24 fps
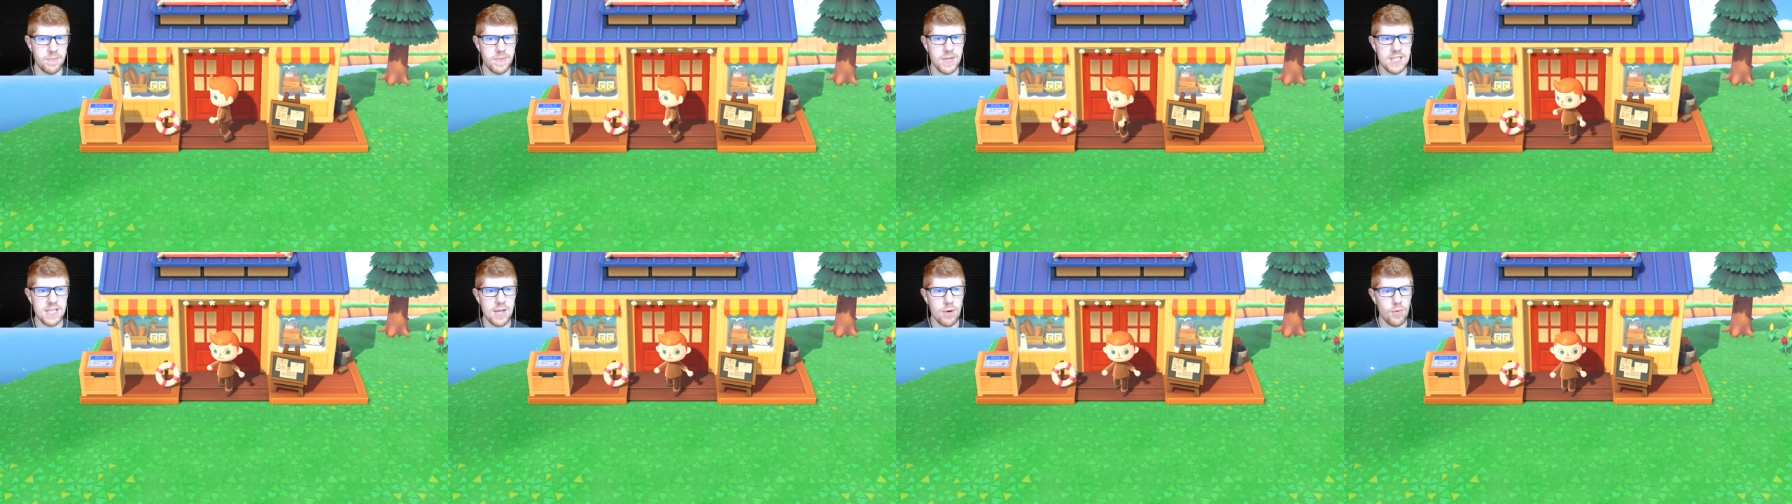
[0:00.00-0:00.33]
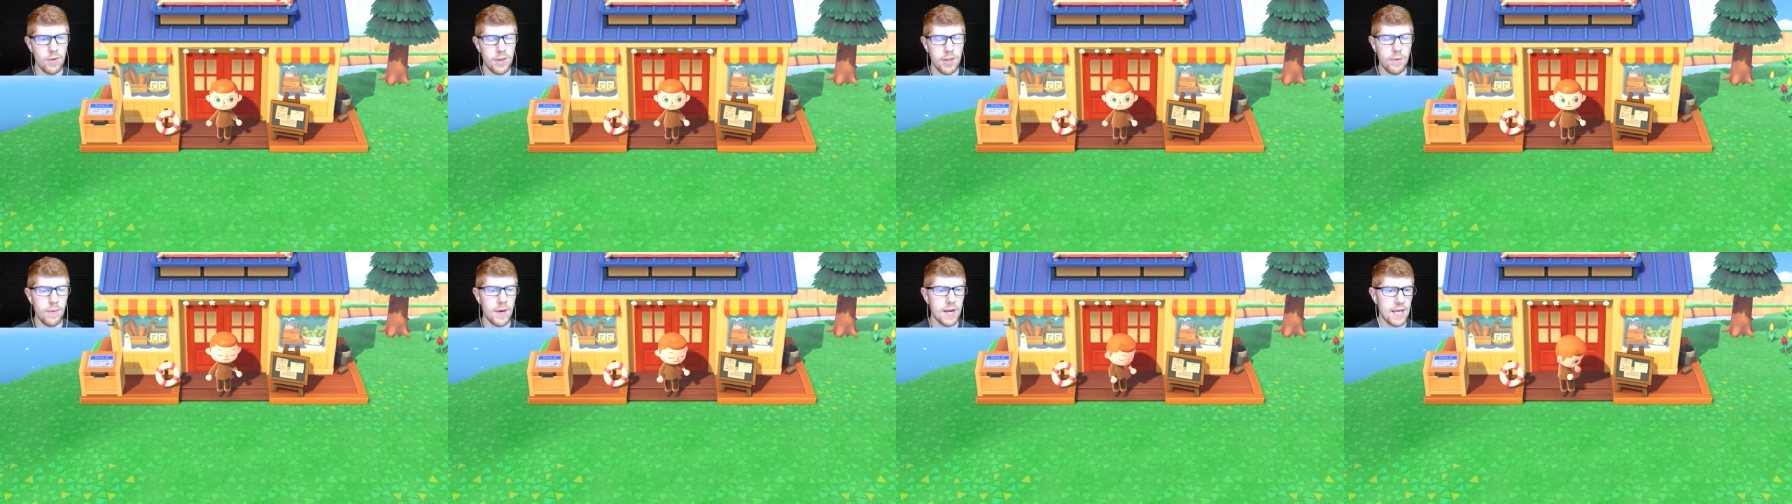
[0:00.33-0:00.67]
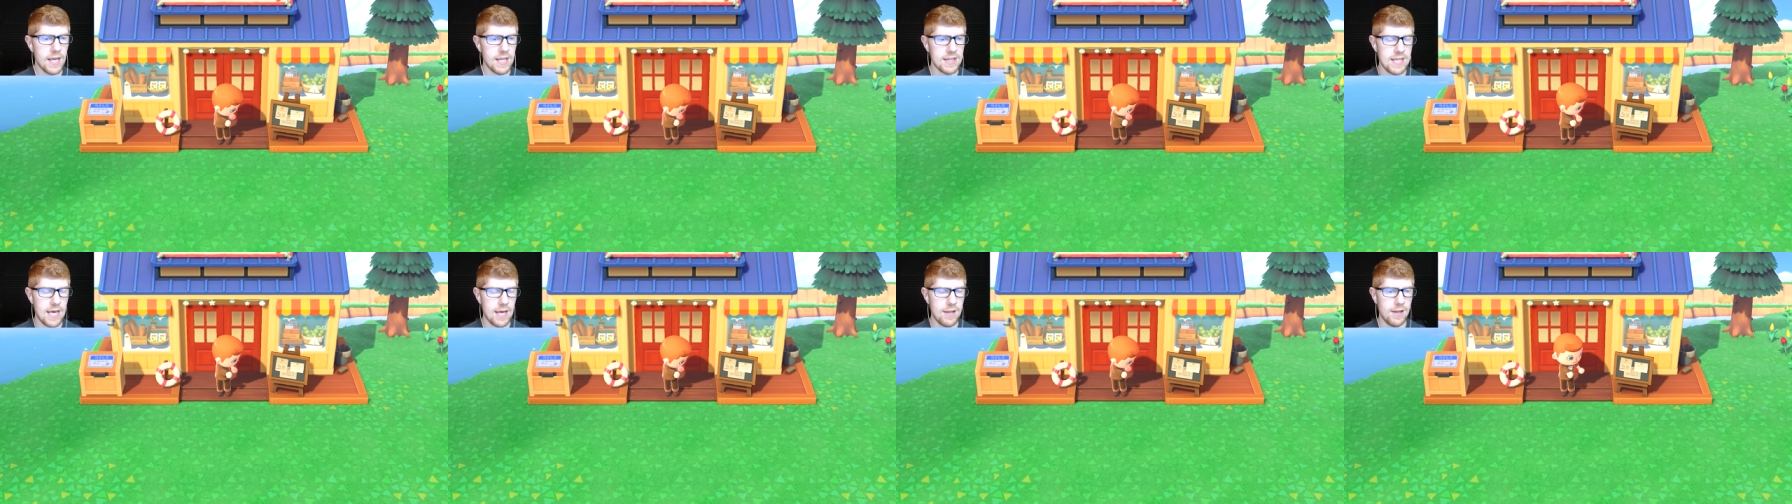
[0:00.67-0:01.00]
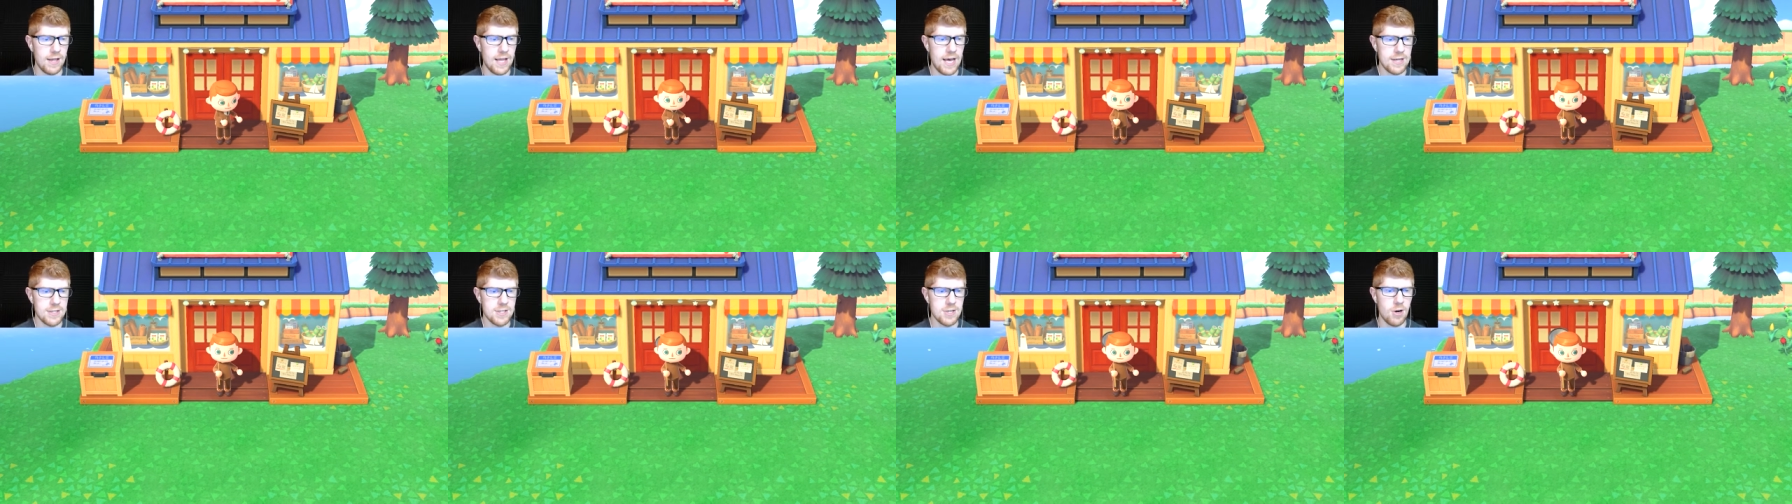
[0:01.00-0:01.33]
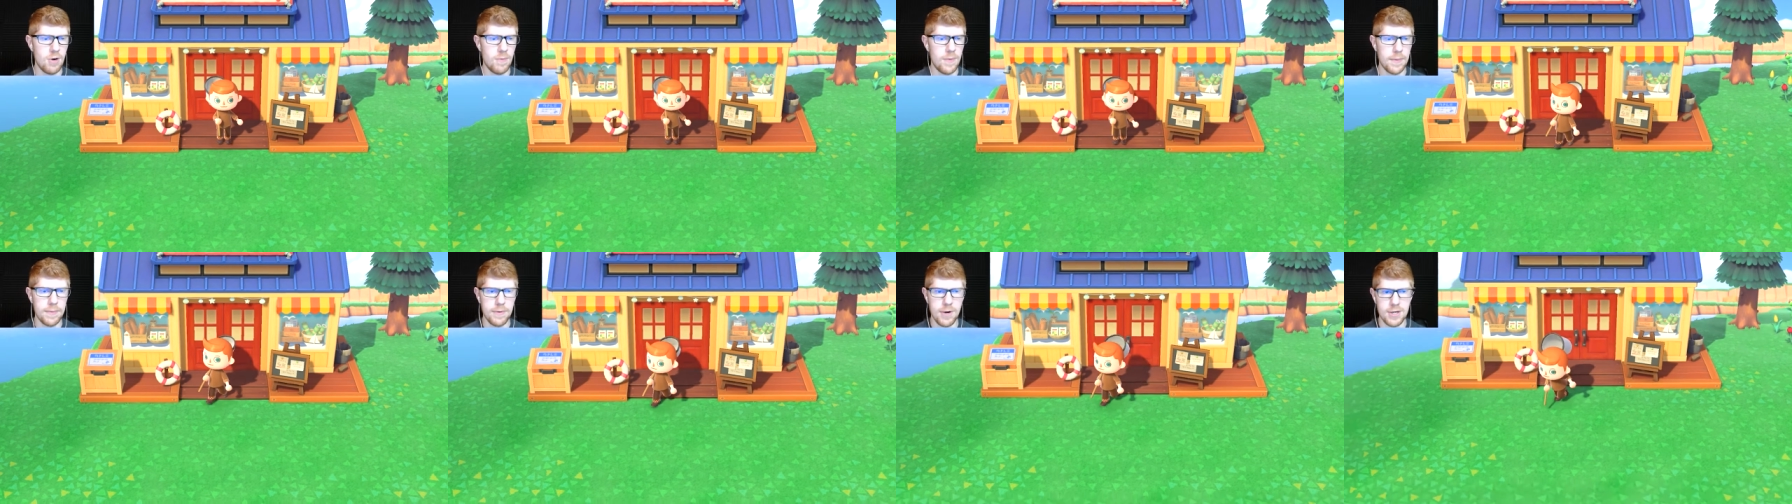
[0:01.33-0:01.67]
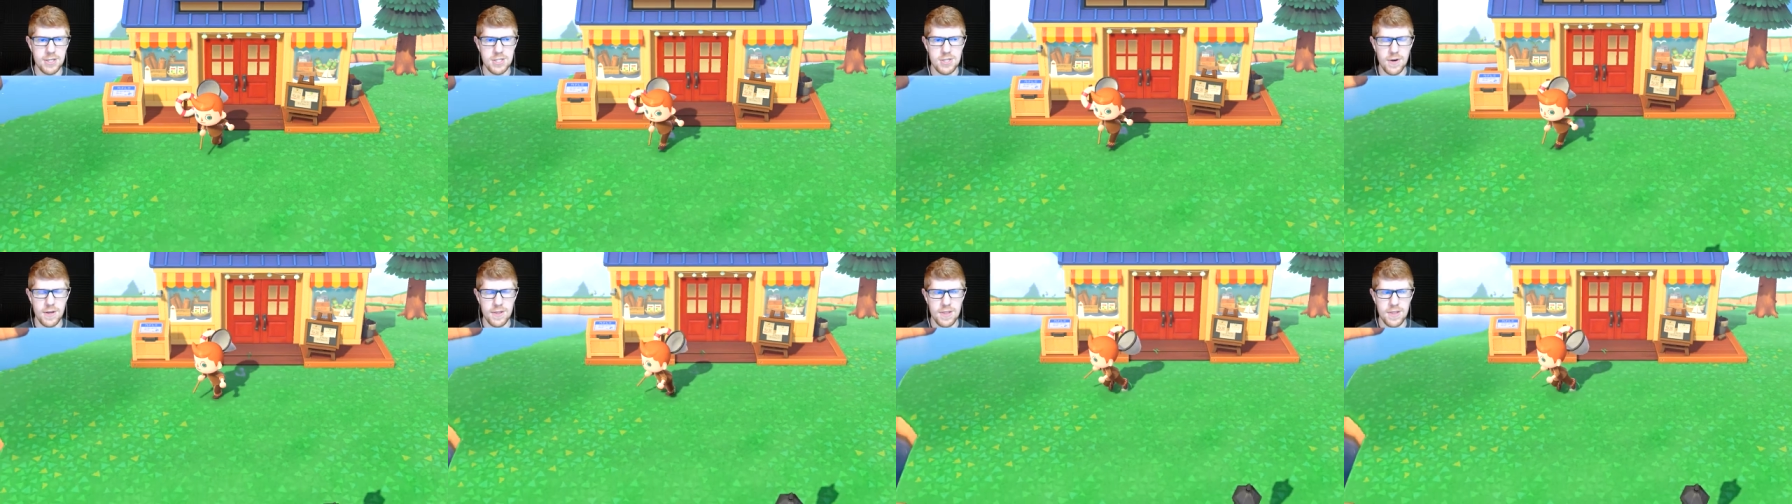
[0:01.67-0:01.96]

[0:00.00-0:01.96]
Because I really want to get that last home upgrade too.